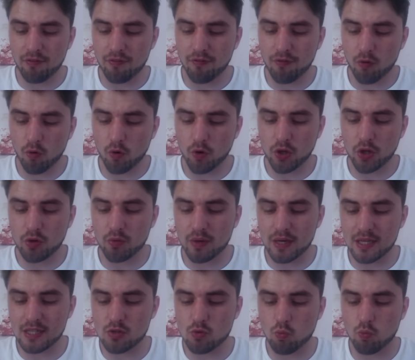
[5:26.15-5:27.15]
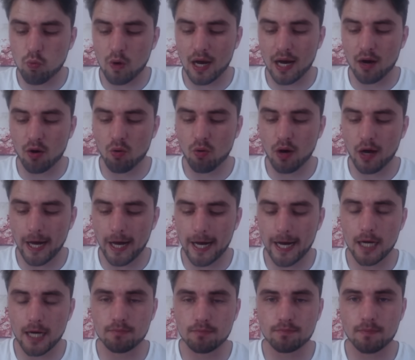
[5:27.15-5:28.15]
for you as well
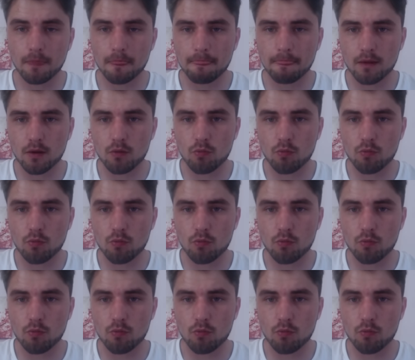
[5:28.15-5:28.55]
um,